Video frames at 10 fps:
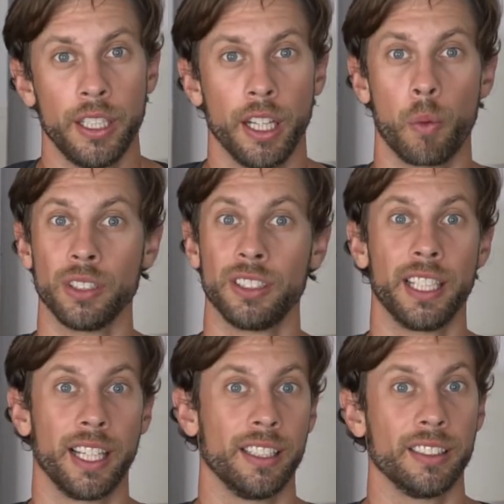And once
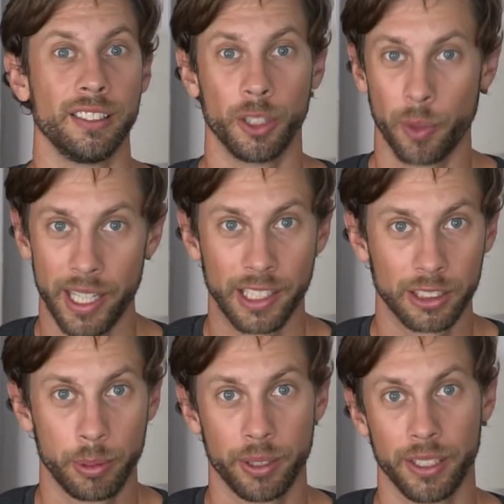again, great
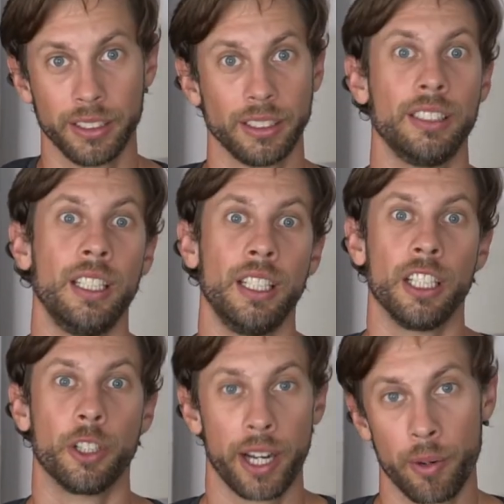experience,
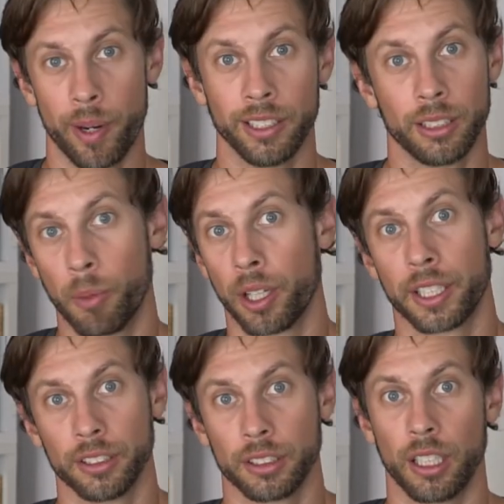great way to
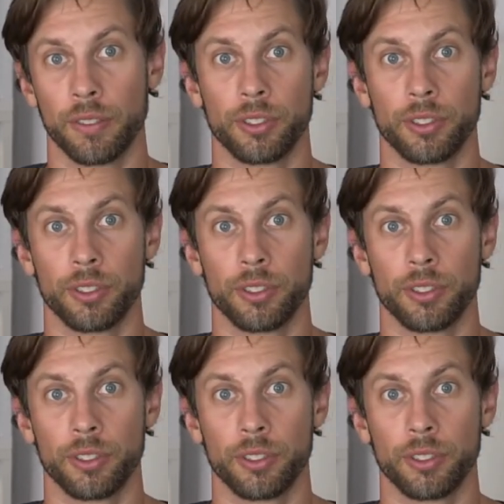market yourself.